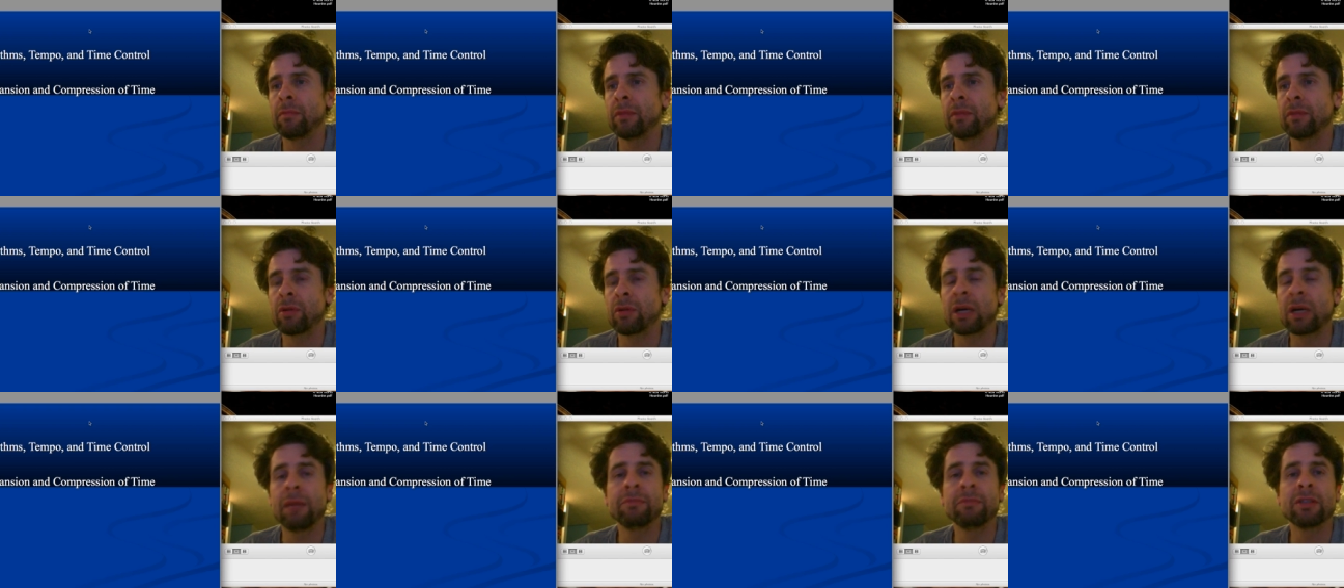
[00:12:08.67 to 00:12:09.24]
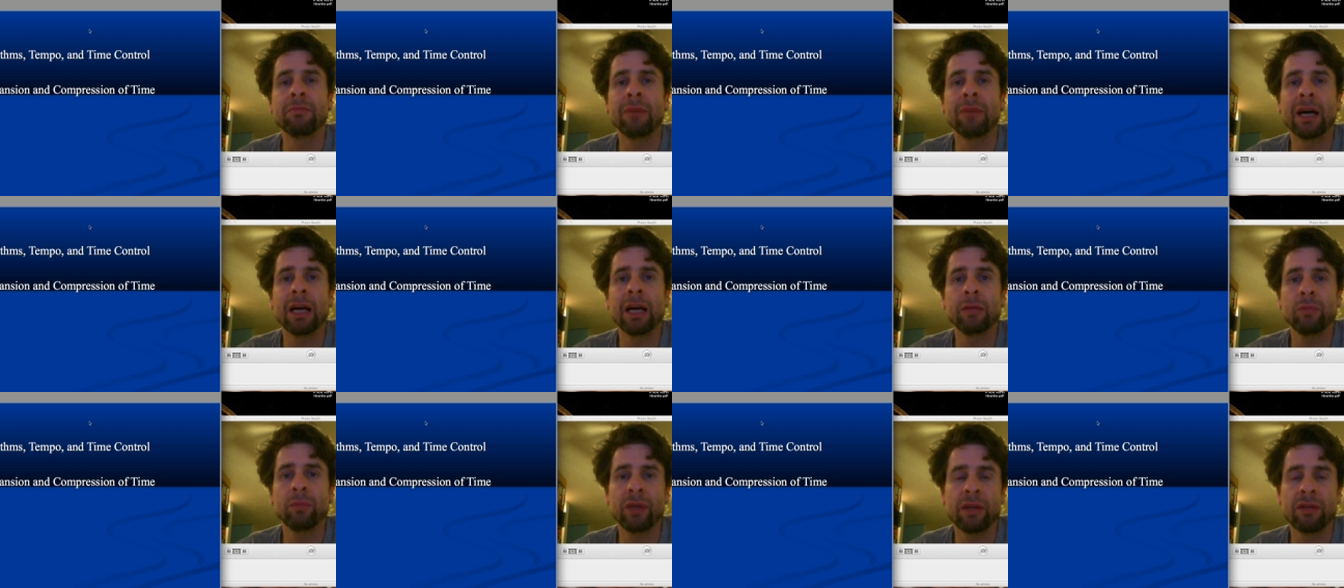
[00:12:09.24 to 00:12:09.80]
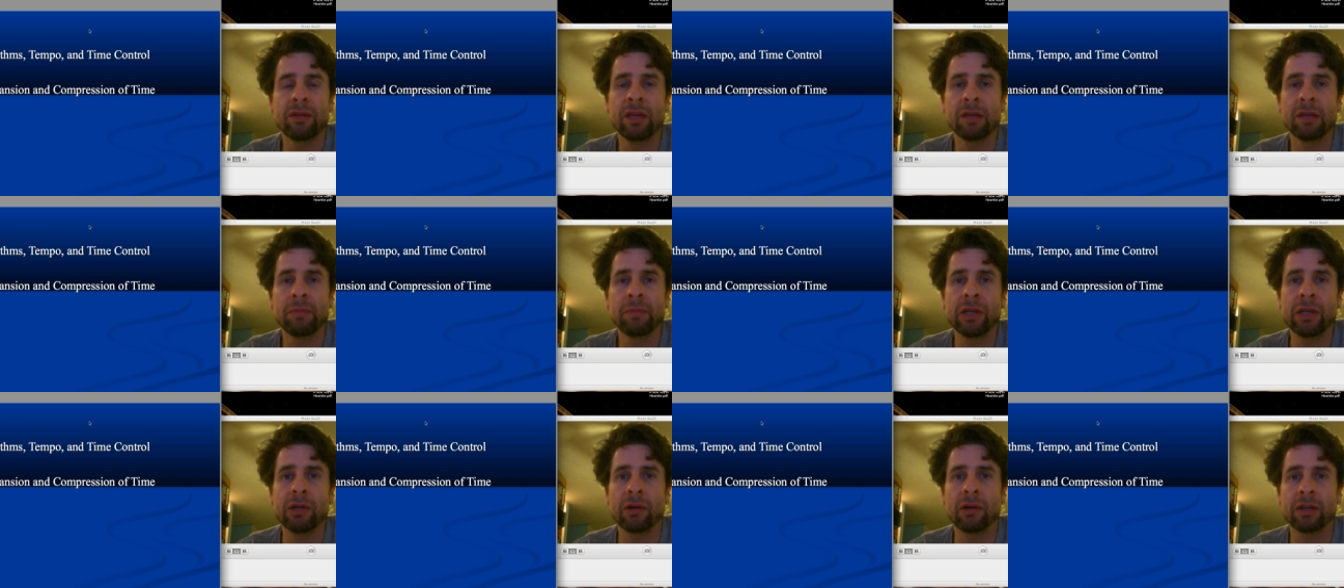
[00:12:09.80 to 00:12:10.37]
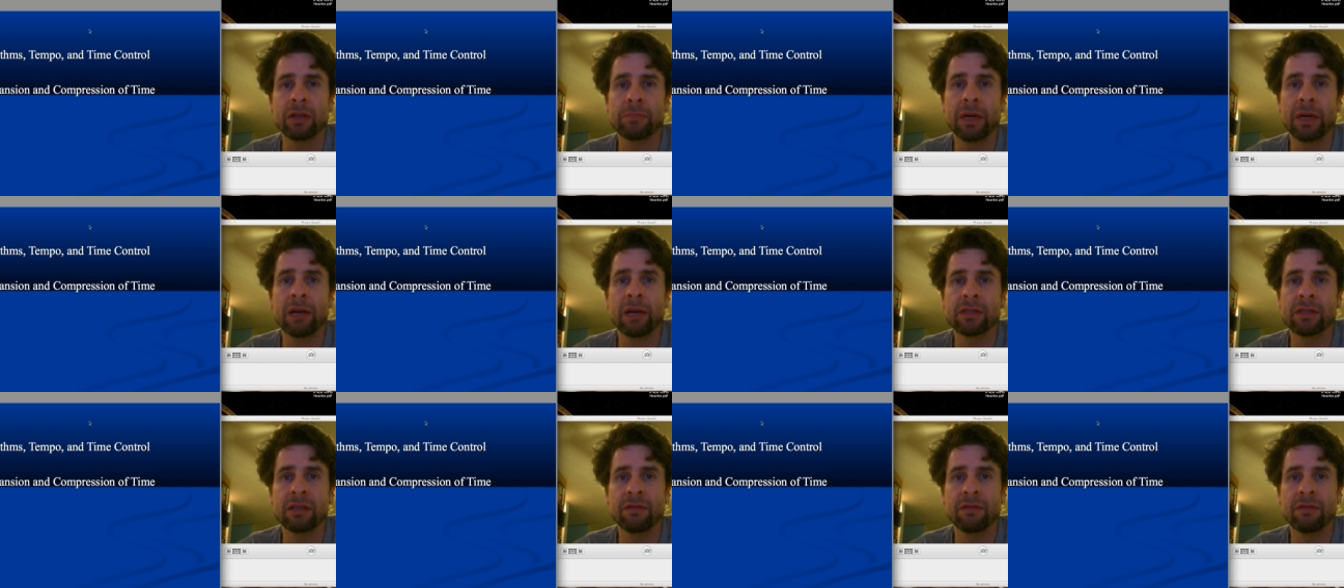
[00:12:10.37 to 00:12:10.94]
come to mind when you think about your
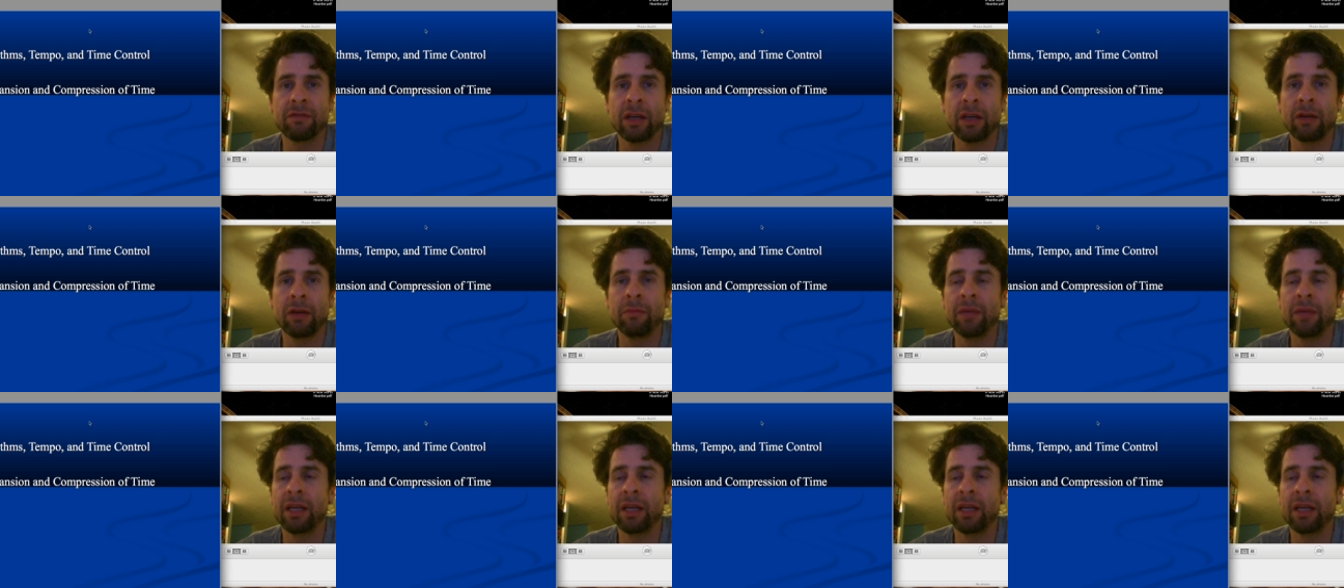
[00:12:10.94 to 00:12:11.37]
experience of the film.